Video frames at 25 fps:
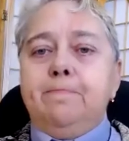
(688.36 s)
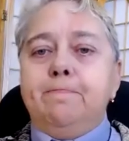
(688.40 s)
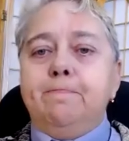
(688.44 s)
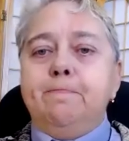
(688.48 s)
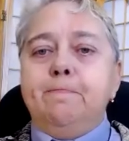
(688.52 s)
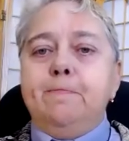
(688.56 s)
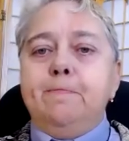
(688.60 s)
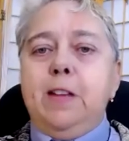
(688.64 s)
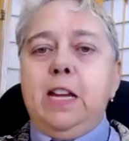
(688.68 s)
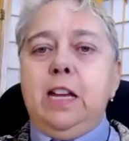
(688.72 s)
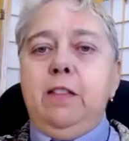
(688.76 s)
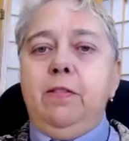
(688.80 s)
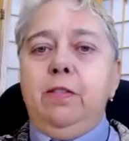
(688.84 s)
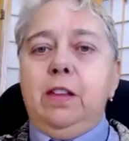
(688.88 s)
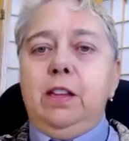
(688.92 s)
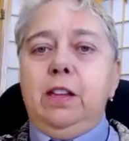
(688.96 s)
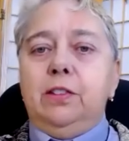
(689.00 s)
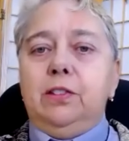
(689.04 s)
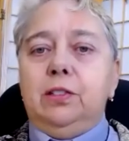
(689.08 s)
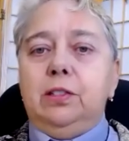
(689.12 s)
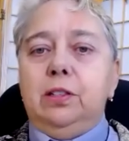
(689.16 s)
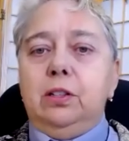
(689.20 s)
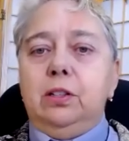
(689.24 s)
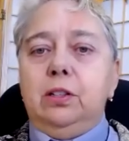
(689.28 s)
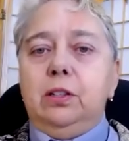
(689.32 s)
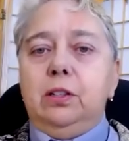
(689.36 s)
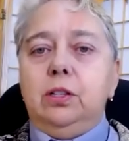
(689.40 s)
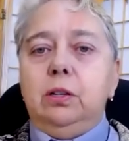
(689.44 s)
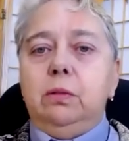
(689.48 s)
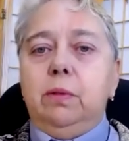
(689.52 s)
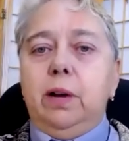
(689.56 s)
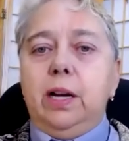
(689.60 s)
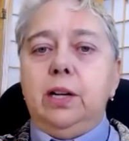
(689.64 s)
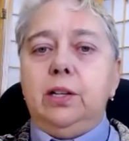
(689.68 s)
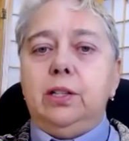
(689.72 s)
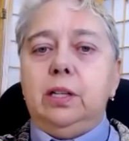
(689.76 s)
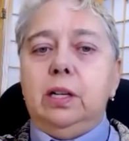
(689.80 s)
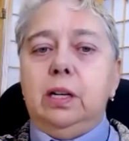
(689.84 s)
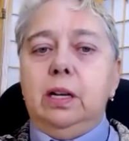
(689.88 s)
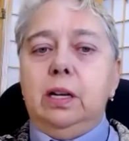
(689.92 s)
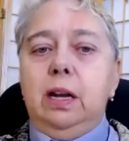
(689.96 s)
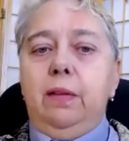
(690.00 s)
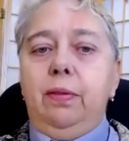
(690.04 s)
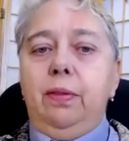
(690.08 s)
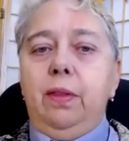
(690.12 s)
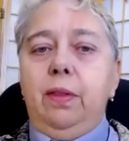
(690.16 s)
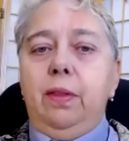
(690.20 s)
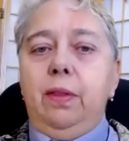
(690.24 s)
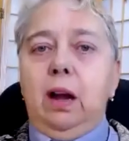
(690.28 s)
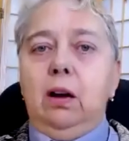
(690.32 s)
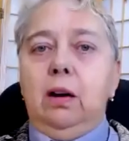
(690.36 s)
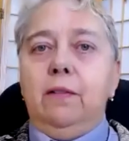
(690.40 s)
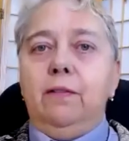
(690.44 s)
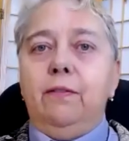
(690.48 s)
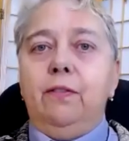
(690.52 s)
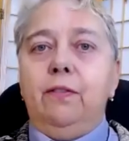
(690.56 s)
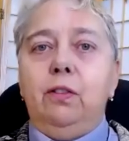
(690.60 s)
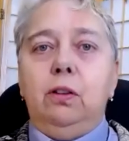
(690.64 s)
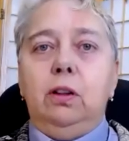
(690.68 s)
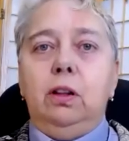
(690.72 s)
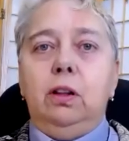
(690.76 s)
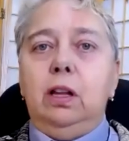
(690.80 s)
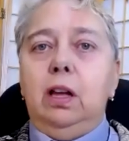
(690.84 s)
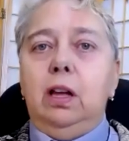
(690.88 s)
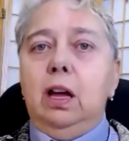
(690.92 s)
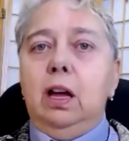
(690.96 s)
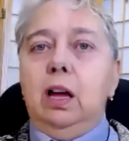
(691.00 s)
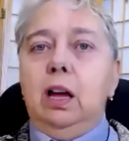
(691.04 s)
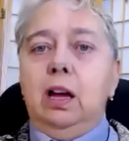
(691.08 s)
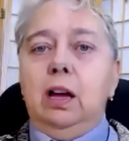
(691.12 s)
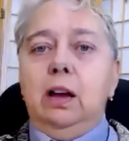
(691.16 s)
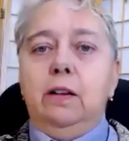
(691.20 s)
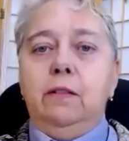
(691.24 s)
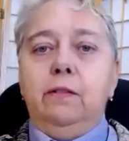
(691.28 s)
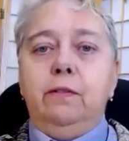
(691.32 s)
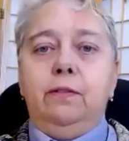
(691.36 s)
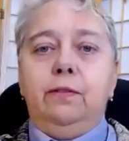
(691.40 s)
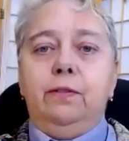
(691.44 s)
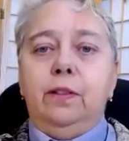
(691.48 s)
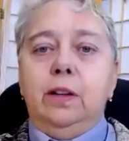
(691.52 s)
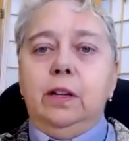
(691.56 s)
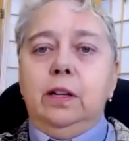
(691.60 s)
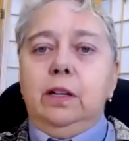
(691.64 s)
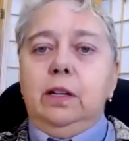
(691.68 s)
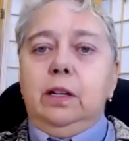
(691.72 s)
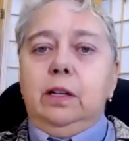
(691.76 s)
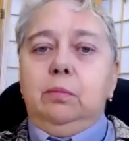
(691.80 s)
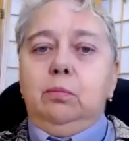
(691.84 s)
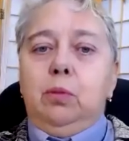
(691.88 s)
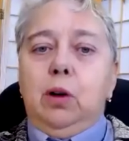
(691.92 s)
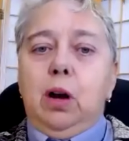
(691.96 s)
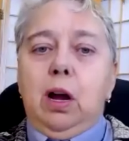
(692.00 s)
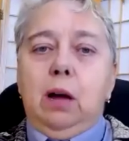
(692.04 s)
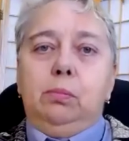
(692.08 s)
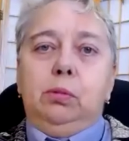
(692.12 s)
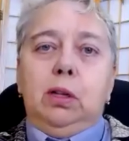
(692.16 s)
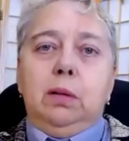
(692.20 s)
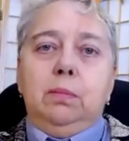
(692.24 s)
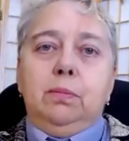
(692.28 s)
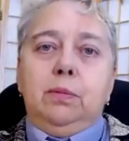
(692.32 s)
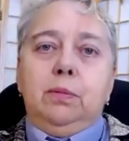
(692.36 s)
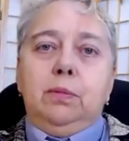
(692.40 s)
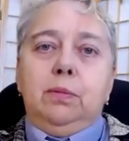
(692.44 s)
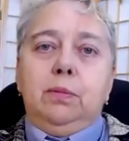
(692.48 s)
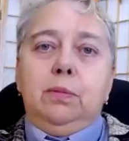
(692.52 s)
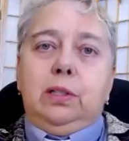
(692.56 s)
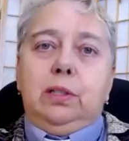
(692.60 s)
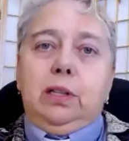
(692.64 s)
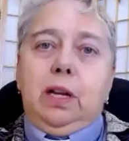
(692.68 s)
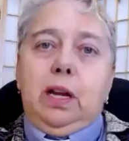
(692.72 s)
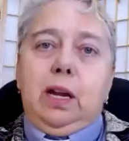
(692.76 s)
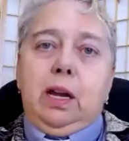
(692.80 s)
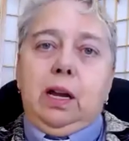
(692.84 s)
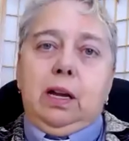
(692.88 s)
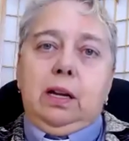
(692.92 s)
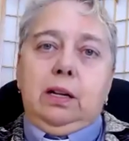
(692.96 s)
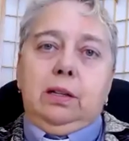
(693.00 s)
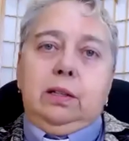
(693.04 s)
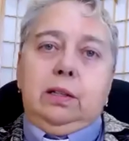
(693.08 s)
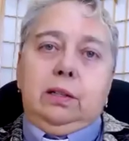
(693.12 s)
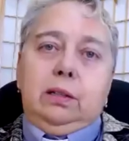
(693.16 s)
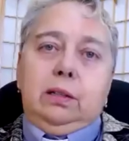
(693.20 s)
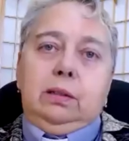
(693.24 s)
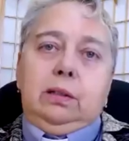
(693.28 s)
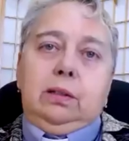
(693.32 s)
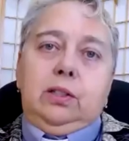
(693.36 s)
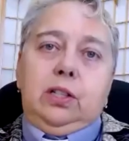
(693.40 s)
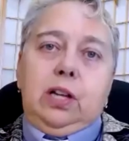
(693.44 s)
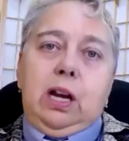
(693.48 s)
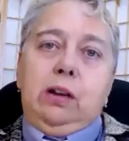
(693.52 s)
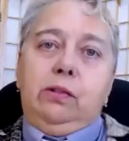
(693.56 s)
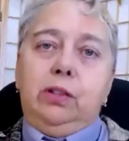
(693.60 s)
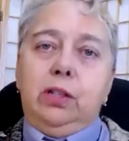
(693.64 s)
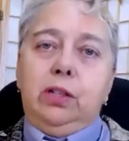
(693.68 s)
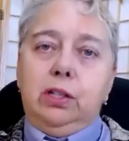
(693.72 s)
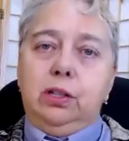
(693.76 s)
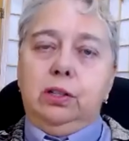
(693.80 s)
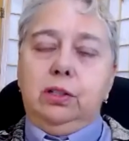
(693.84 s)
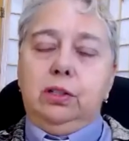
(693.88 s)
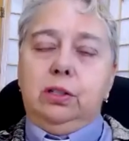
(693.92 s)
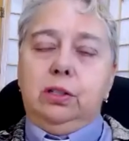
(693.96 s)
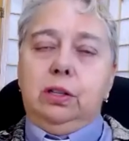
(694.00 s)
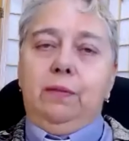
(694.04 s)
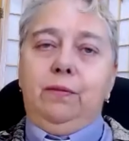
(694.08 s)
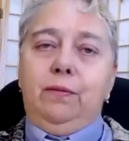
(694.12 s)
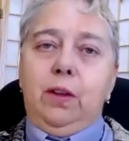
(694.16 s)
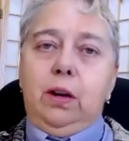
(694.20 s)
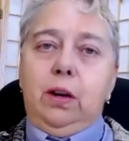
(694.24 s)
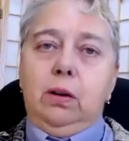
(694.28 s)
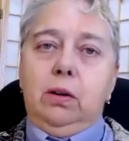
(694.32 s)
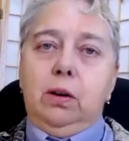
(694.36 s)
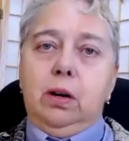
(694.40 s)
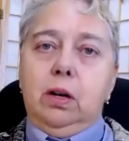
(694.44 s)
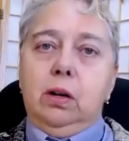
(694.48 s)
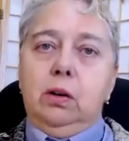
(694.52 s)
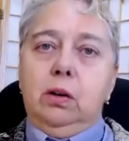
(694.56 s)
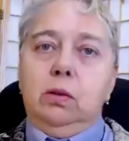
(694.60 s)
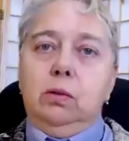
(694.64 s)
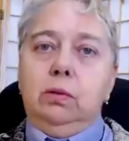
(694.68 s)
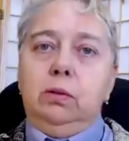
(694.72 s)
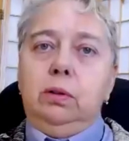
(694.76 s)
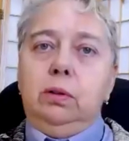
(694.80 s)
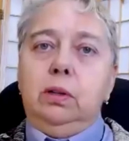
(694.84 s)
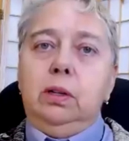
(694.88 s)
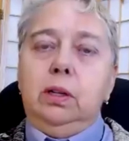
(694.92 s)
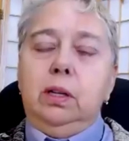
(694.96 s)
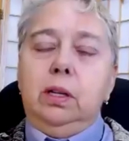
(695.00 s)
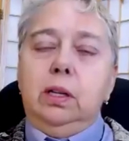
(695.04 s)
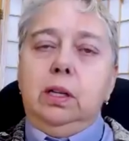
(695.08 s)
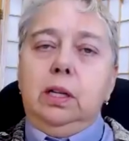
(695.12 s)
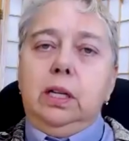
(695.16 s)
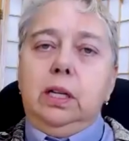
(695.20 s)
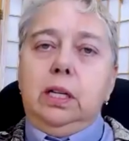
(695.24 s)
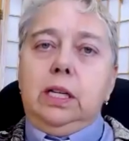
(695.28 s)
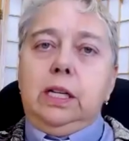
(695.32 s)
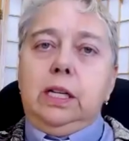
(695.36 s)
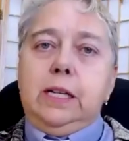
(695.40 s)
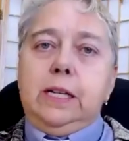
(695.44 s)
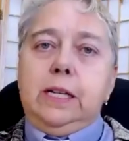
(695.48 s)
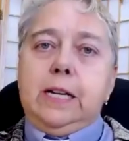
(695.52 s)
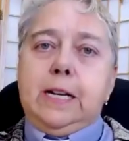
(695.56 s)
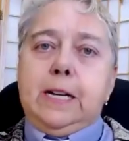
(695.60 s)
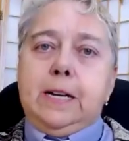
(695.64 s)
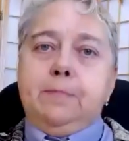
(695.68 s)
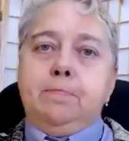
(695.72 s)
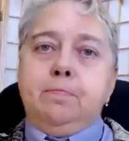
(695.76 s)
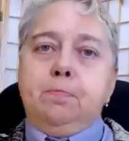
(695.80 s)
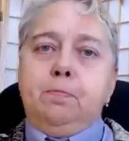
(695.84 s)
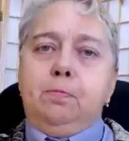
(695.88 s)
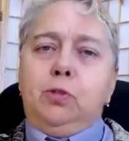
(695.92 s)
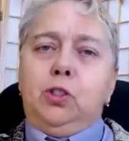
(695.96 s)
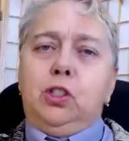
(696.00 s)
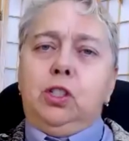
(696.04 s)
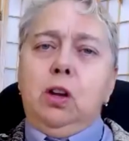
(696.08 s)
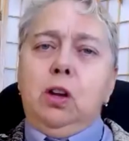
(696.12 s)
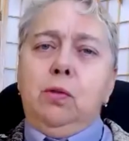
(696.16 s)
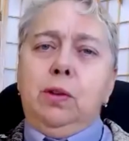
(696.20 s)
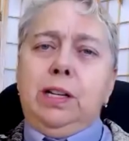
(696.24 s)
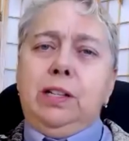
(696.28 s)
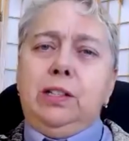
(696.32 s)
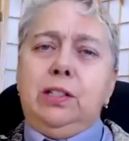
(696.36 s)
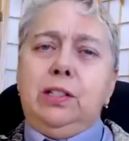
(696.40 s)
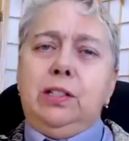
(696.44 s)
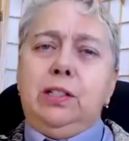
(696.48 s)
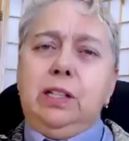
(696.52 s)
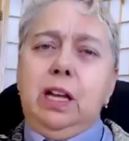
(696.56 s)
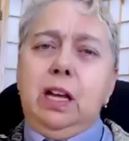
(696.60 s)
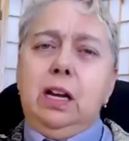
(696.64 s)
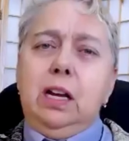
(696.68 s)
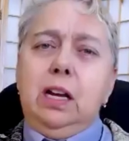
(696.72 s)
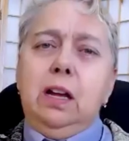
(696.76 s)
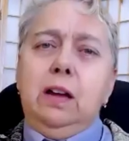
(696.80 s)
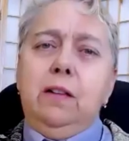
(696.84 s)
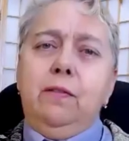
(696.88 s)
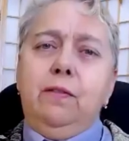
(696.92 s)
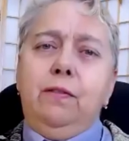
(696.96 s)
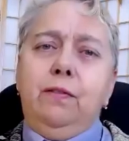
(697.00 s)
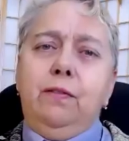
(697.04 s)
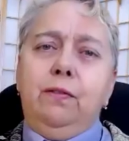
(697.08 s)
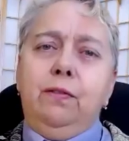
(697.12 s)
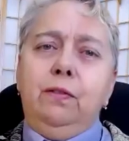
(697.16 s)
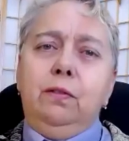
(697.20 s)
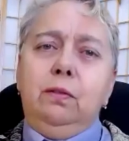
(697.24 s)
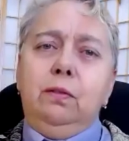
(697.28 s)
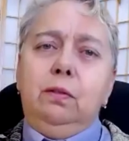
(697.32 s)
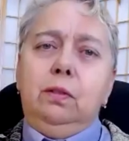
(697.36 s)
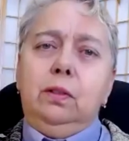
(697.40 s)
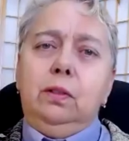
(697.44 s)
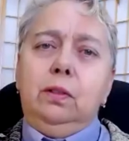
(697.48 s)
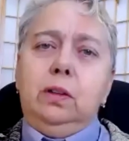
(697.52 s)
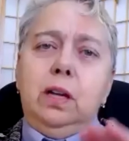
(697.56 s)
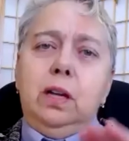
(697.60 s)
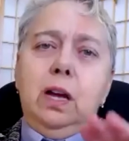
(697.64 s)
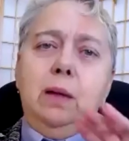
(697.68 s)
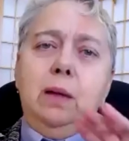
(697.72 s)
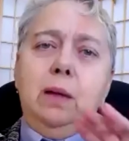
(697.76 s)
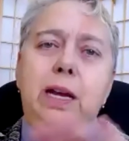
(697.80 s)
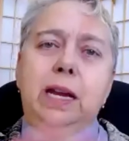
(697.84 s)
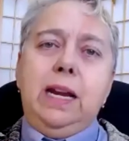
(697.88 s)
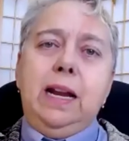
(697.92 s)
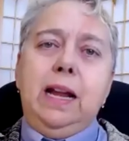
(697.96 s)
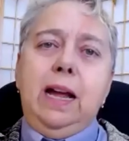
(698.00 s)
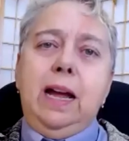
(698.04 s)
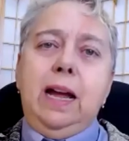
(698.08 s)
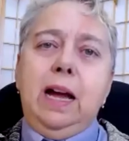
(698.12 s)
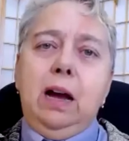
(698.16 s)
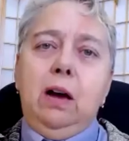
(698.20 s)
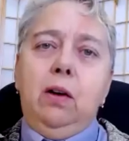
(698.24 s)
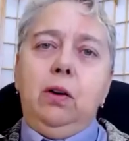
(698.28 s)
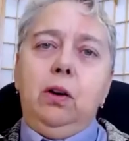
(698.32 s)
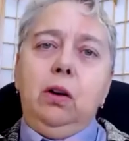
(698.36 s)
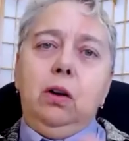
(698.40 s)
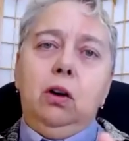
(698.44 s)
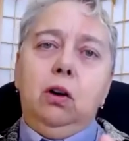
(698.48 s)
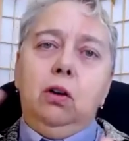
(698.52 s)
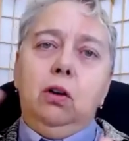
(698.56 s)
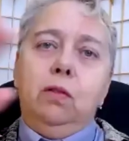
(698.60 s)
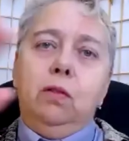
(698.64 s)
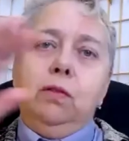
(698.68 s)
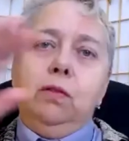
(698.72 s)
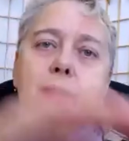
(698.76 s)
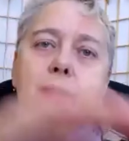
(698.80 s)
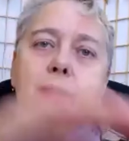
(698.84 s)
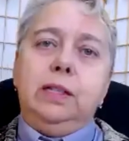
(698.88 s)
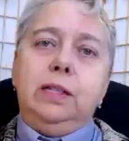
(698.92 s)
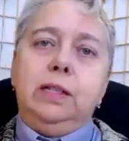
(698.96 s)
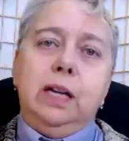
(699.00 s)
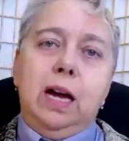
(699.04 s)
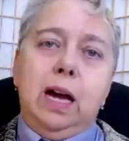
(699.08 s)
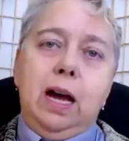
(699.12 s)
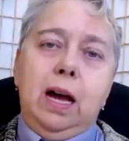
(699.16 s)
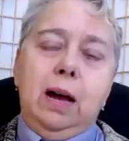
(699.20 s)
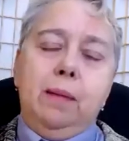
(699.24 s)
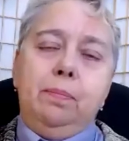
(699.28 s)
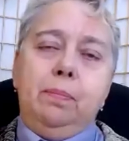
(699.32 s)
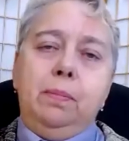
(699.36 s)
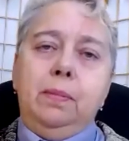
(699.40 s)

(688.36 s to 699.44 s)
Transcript: in this situation and that are full of problems and challenges of their own. So instead of coming out over the top,